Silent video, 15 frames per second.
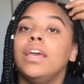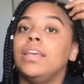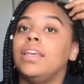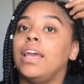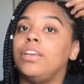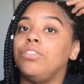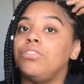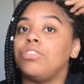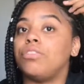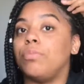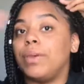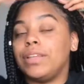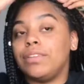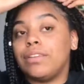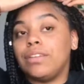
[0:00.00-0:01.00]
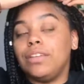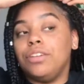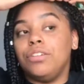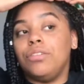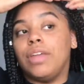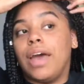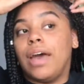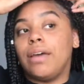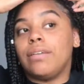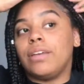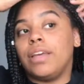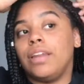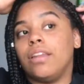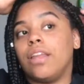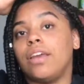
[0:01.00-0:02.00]
yeah, you just basically do that,
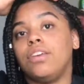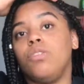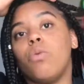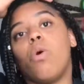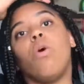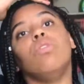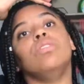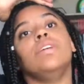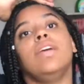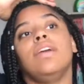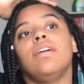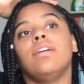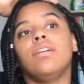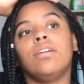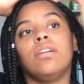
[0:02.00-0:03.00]
and like you hold it,